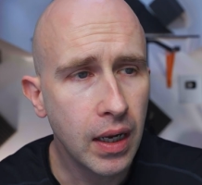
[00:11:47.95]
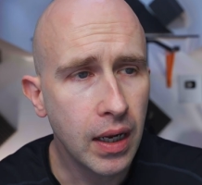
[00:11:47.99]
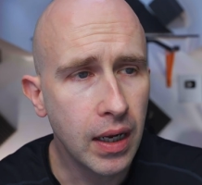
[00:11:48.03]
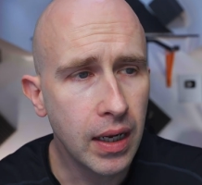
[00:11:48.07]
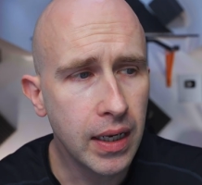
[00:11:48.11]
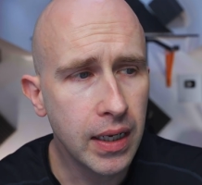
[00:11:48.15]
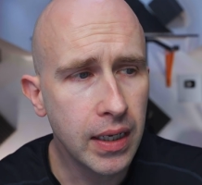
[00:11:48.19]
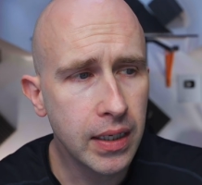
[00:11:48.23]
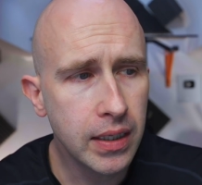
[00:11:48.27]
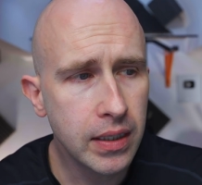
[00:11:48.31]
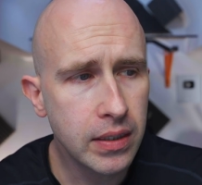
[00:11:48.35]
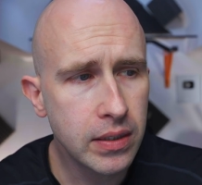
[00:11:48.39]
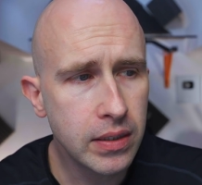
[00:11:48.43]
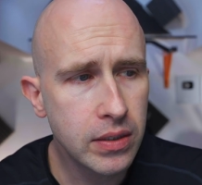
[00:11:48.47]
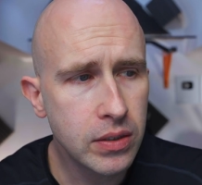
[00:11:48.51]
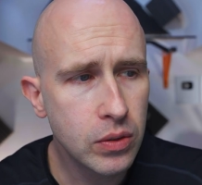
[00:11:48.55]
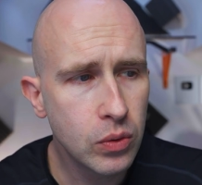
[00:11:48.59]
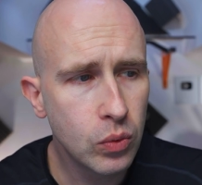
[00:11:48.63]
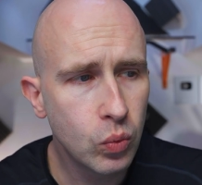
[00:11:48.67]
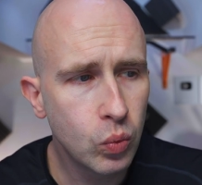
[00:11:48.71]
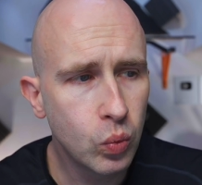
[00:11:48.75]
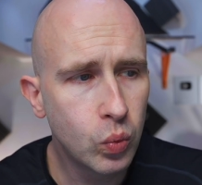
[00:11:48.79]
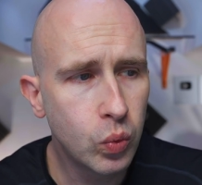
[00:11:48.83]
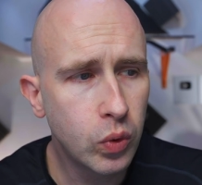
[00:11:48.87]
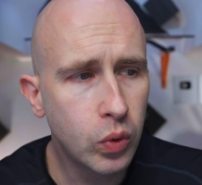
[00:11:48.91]
And
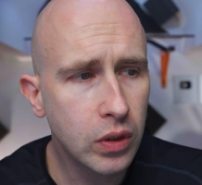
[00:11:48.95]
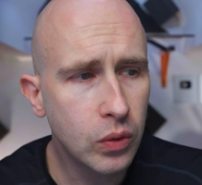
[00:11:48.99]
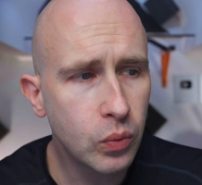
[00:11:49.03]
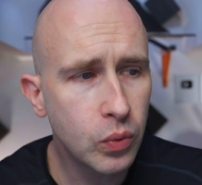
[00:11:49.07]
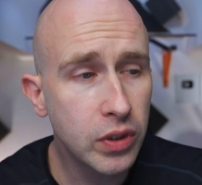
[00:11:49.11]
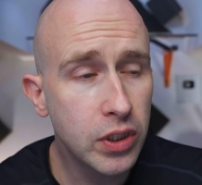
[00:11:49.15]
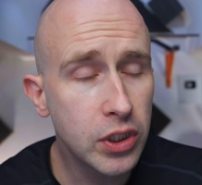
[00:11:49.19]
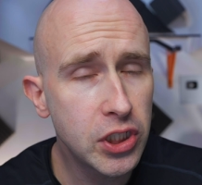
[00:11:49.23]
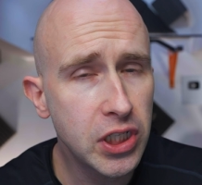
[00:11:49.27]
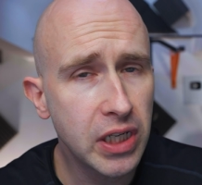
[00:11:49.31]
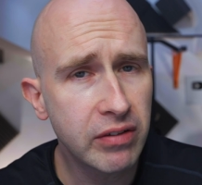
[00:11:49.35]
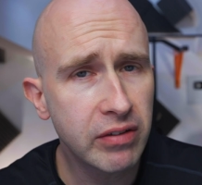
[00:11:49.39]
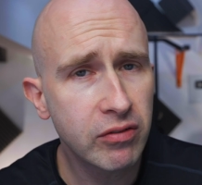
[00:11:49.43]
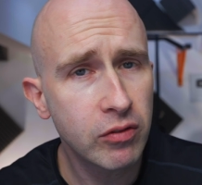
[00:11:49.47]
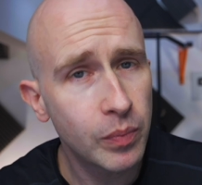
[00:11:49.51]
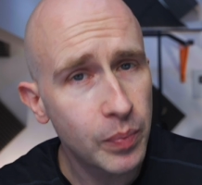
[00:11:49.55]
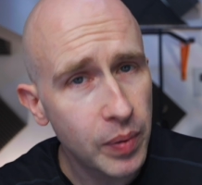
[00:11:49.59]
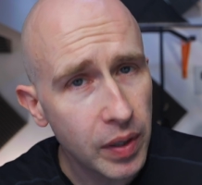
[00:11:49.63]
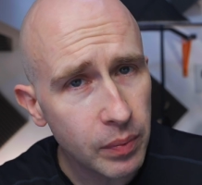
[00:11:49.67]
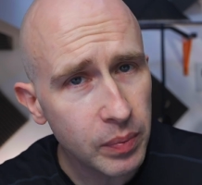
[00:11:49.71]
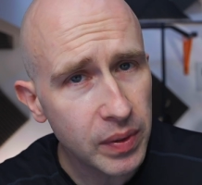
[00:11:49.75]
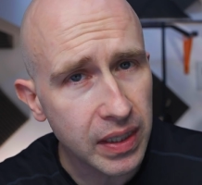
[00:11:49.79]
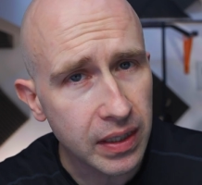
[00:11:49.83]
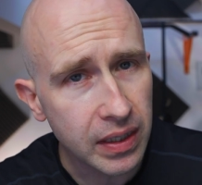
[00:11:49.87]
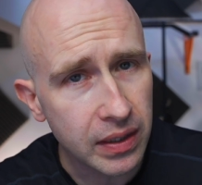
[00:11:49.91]
what would the general
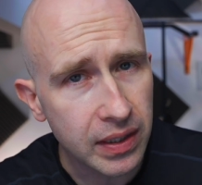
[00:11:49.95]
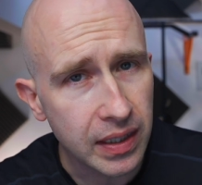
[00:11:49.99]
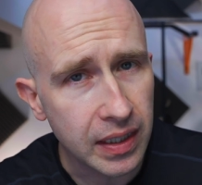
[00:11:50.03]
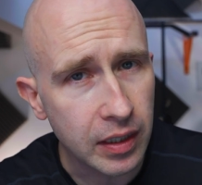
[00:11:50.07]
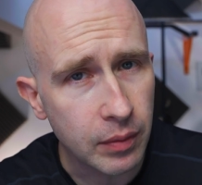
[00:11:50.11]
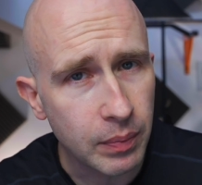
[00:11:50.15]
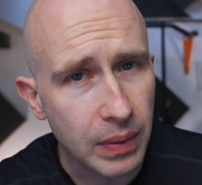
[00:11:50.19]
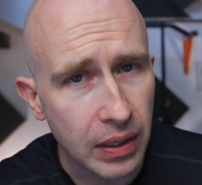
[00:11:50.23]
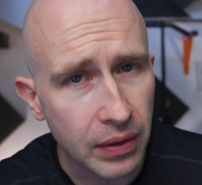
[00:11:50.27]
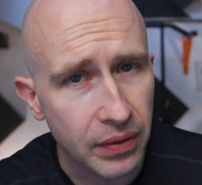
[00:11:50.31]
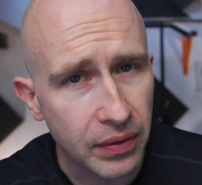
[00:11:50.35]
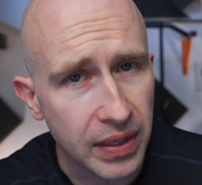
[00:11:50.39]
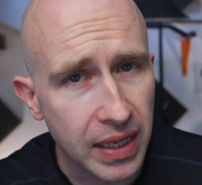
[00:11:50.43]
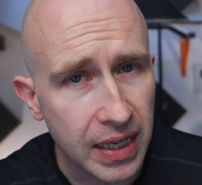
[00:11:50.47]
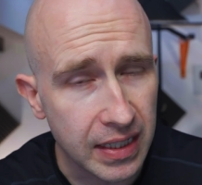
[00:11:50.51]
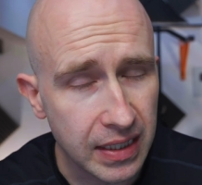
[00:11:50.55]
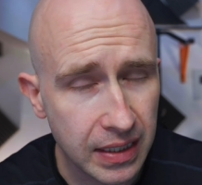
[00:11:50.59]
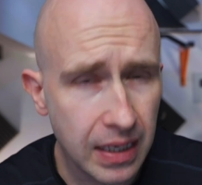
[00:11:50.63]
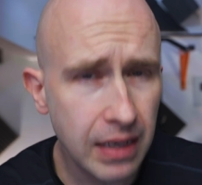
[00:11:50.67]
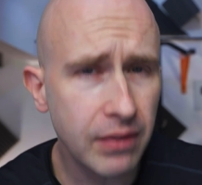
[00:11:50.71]
public think about that,